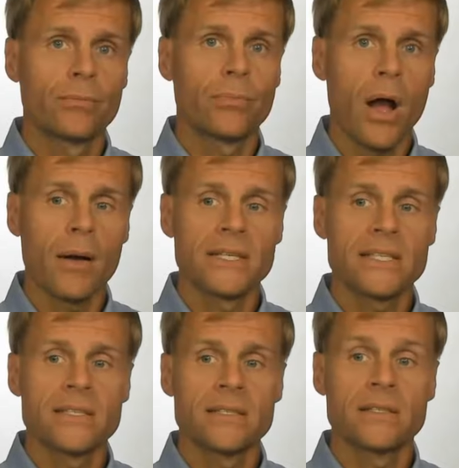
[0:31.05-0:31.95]

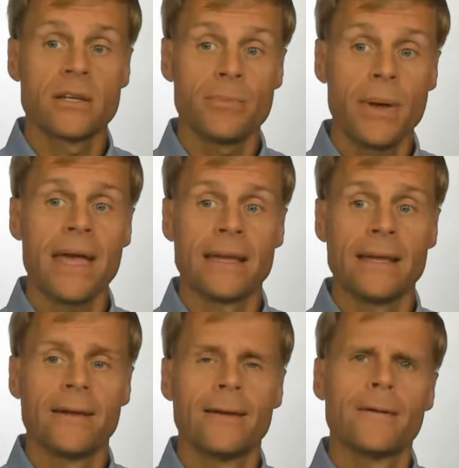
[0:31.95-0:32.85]
promise to pay
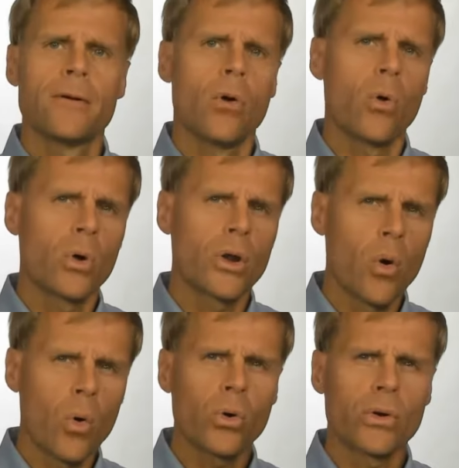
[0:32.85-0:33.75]
or an
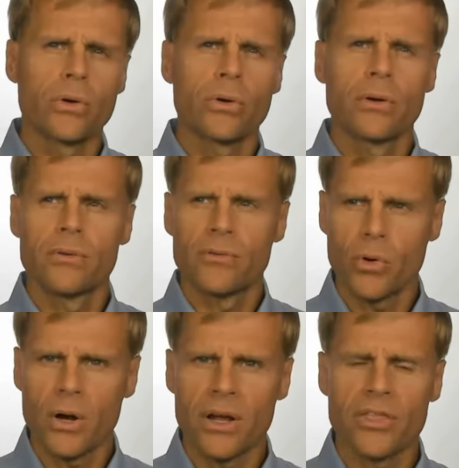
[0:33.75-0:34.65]
order
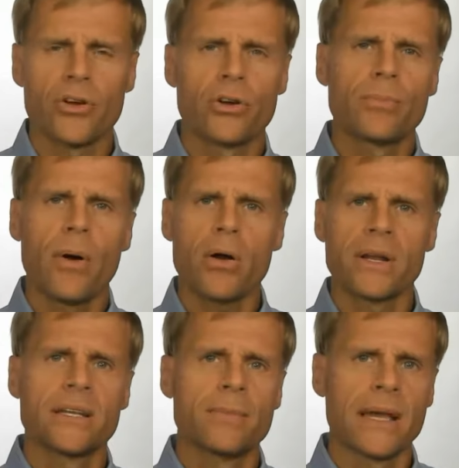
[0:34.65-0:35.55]
for a third
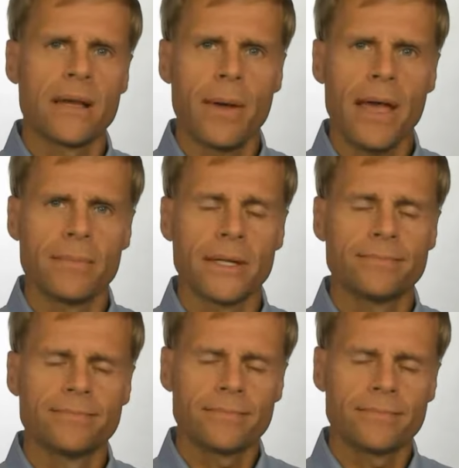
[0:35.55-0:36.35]
party to make a payment.